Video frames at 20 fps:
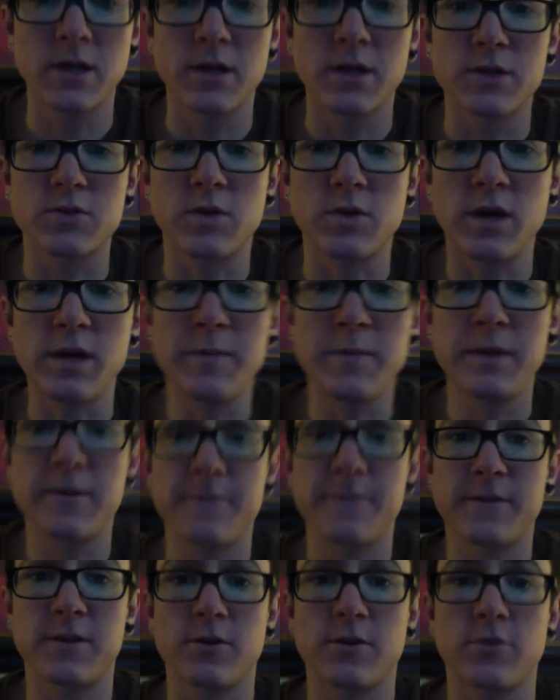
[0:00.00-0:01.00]
So I made a
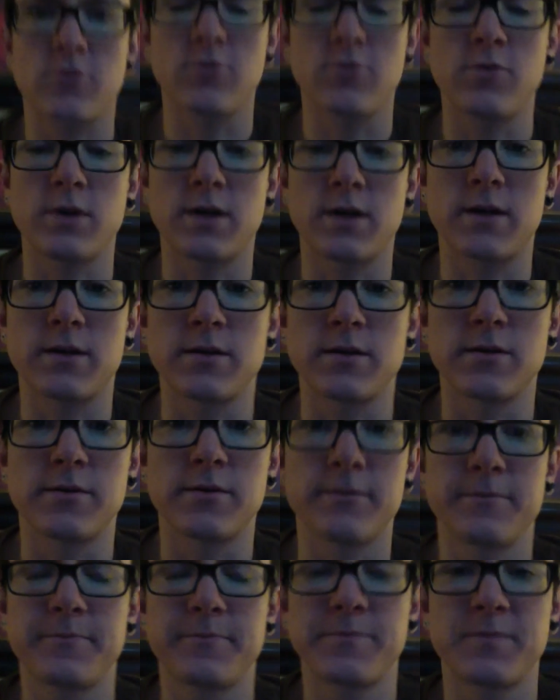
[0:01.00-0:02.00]
video
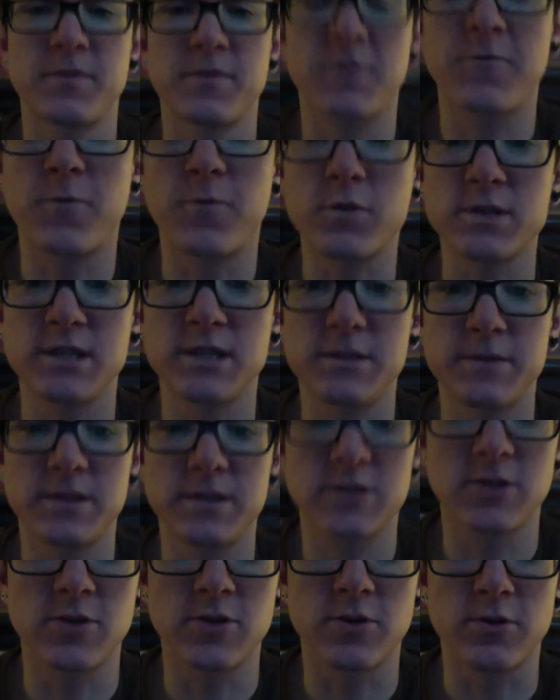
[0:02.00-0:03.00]
14 weeks
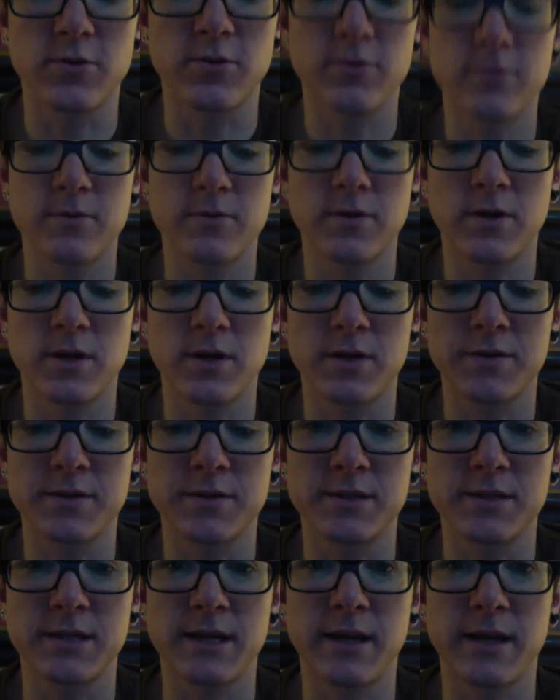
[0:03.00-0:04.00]
ago, the
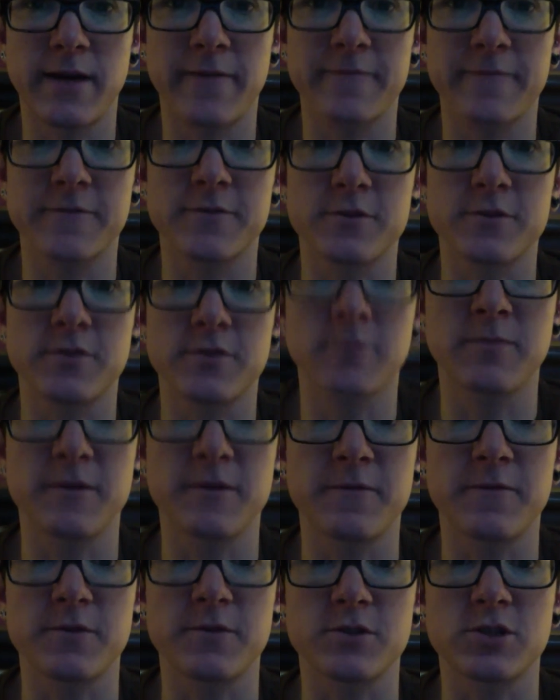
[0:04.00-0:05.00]
day after my
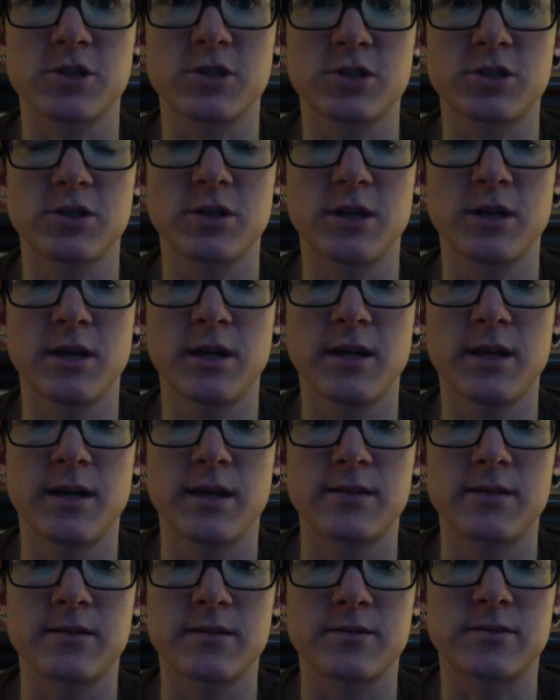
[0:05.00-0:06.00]
first
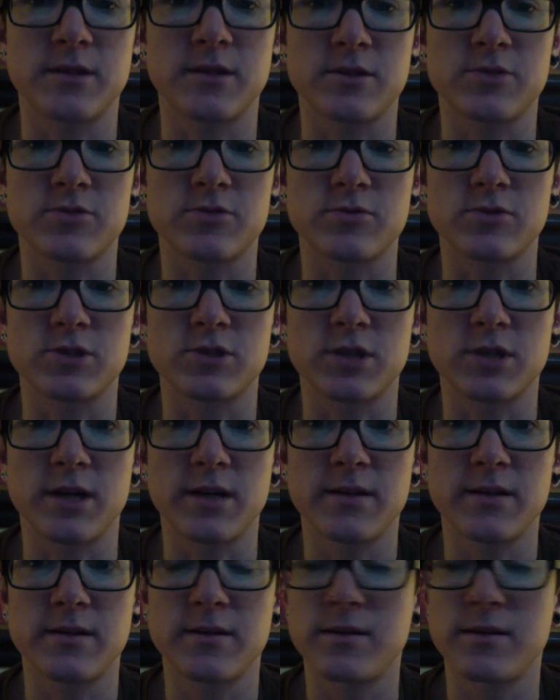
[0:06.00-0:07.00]
testosterone shot.
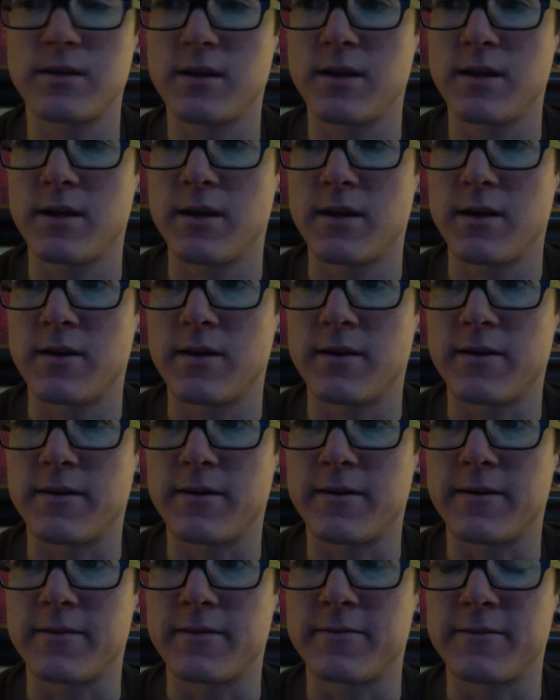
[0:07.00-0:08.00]

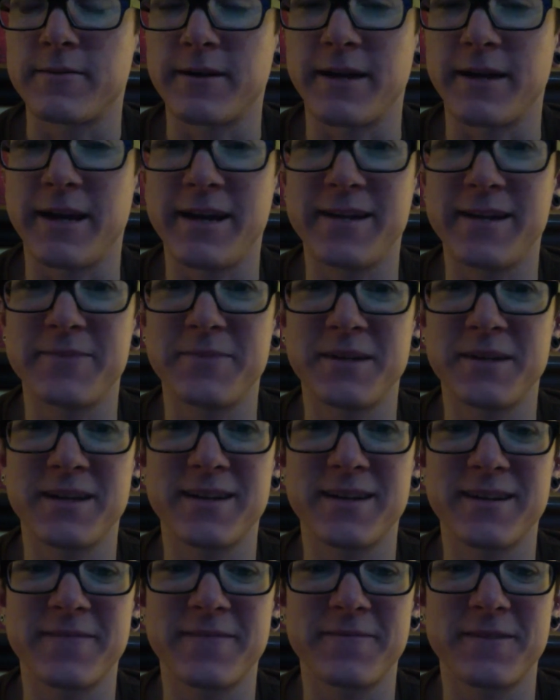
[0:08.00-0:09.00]
I hated making
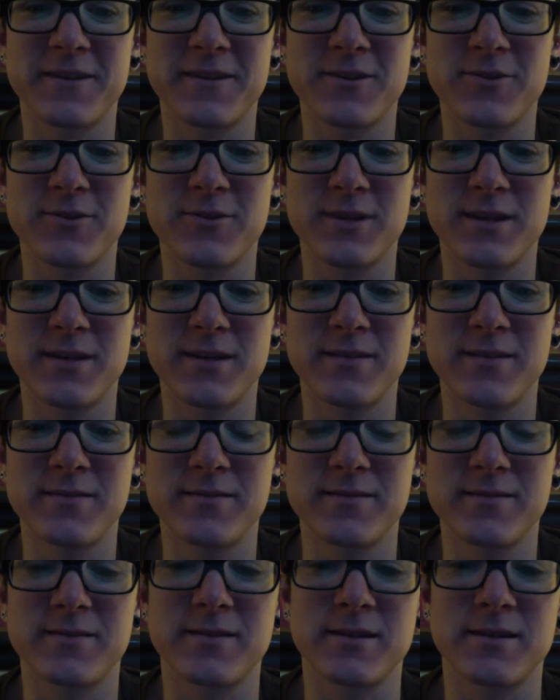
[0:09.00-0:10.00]
that video then.
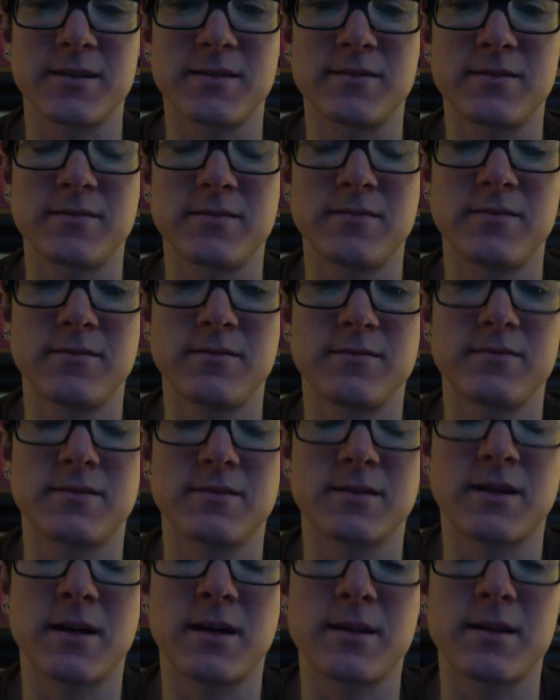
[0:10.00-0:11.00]
I
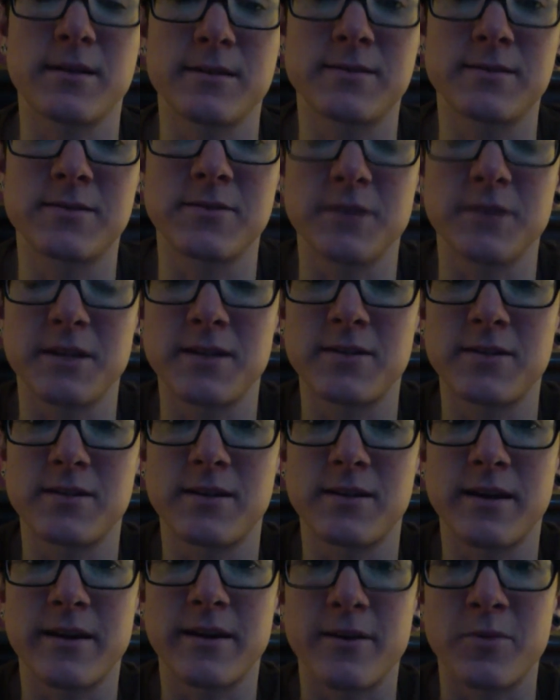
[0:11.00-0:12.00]
kind of still hate it
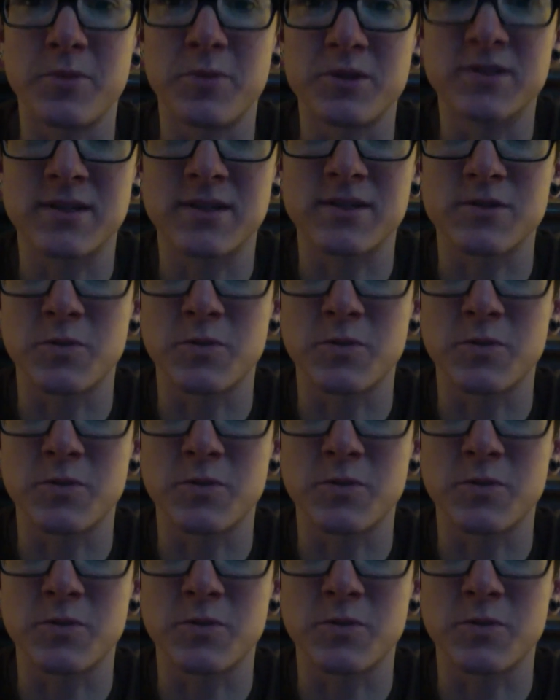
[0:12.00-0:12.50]
now, but it's not so